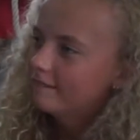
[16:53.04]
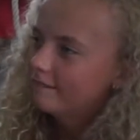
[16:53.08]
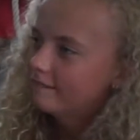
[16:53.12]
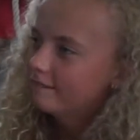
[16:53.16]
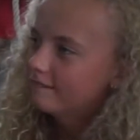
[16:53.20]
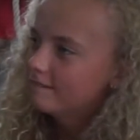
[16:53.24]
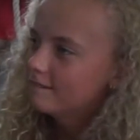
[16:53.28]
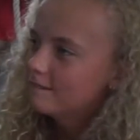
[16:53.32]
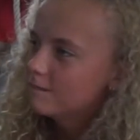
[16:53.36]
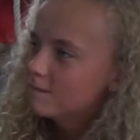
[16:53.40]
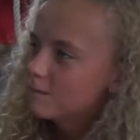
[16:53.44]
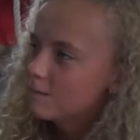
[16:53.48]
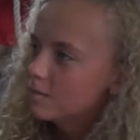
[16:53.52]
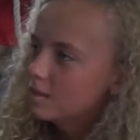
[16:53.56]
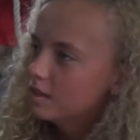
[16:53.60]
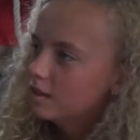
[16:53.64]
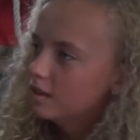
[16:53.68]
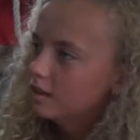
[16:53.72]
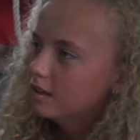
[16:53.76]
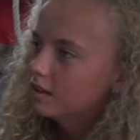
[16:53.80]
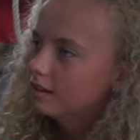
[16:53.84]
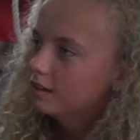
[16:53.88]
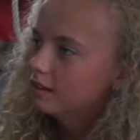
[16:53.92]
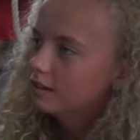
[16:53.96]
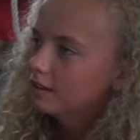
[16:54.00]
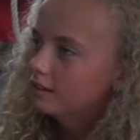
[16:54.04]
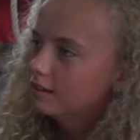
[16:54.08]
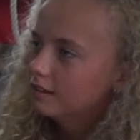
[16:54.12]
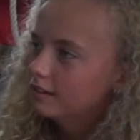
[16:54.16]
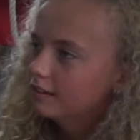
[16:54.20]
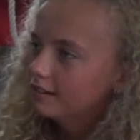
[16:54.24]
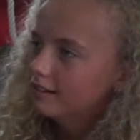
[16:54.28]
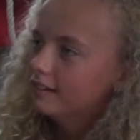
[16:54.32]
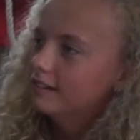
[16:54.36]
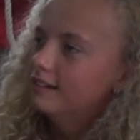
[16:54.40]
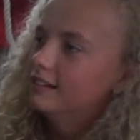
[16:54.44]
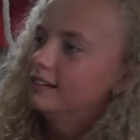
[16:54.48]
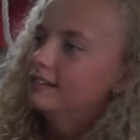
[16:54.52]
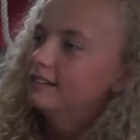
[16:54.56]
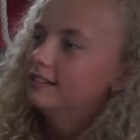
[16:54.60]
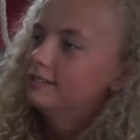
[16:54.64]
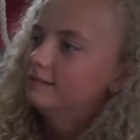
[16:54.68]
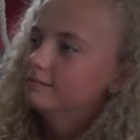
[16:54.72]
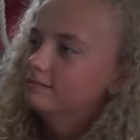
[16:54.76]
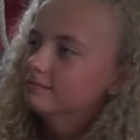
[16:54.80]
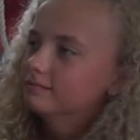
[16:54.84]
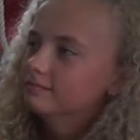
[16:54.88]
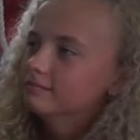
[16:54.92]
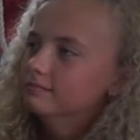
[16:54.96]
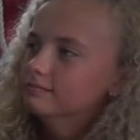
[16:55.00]
You are weird.
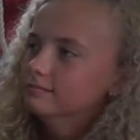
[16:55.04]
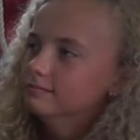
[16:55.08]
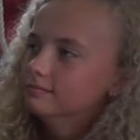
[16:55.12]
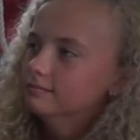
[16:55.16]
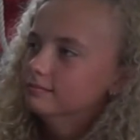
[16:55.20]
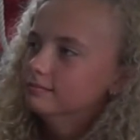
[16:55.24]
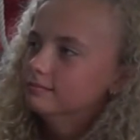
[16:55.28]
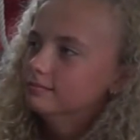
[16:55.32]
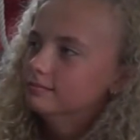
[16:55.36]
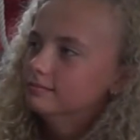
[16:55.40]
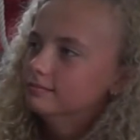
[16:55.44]
A